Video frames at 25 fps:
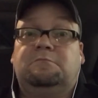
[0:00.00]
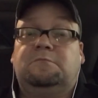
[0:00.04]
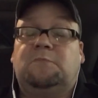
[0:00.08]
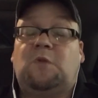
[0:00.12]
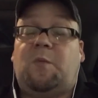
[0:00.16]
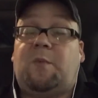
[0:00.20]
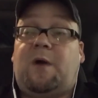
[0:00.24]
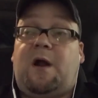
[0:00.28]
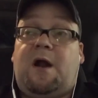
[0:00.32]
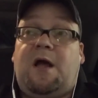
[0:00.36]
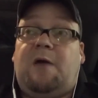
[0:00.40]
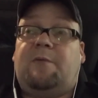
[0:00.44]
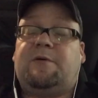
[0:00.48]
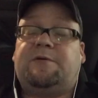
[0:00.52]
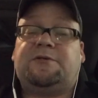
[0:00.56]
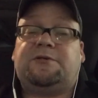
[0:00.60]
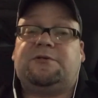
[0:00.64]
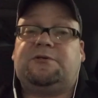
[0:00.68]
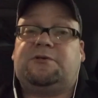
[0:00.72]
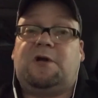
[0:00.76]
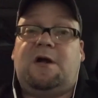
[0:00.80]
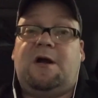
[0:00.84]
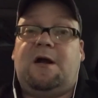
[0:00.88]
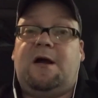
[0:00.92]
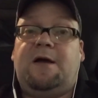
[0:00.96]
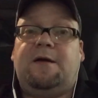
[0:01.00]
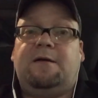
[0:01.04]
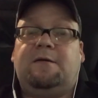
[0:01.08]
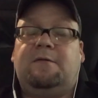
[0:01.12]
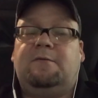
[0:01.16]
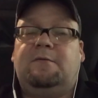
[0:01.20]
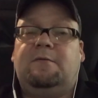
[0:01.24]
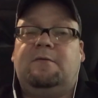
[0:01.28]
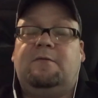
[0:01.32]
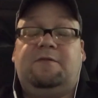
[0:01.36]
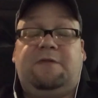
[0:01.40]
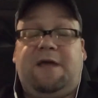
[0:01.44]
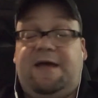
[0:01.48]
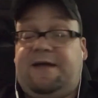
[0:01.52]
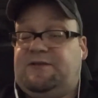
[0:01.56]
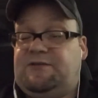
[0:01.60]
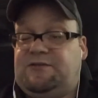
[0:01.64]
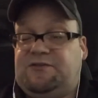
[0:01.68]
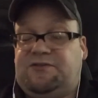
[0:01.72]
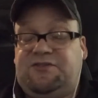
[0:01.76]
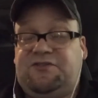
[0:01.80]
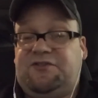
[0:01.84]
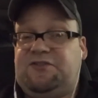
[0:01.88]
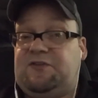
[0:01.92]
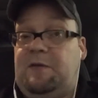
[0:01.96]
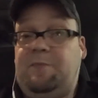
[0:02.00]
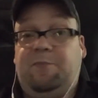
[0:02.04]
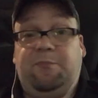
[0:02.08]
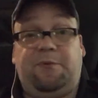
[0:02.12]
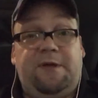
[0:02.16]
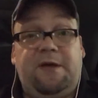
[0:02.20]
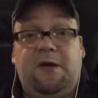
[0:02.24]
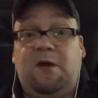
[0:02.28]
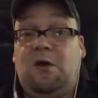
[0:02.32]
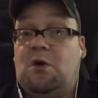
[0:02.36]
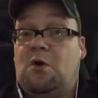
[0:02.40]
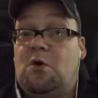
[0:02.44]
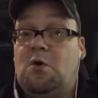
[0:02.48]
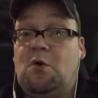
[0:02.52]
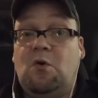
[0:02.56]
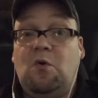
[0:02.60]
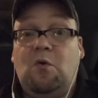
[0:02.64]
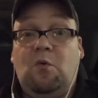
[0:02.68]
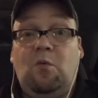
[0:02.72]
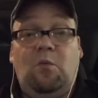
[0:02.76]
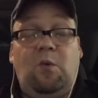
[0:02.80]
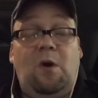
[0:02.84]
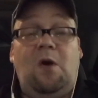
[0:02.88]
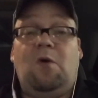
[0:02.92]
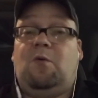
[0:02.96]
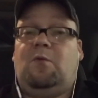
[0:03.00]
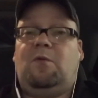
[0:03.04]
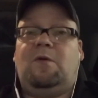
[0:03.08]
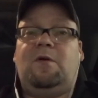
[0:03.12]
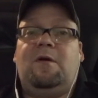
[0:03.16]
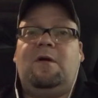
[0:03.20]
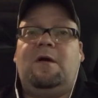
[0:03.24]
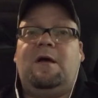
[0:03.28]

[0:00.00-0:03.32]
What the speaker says: No matter how much you try. They just simply won't.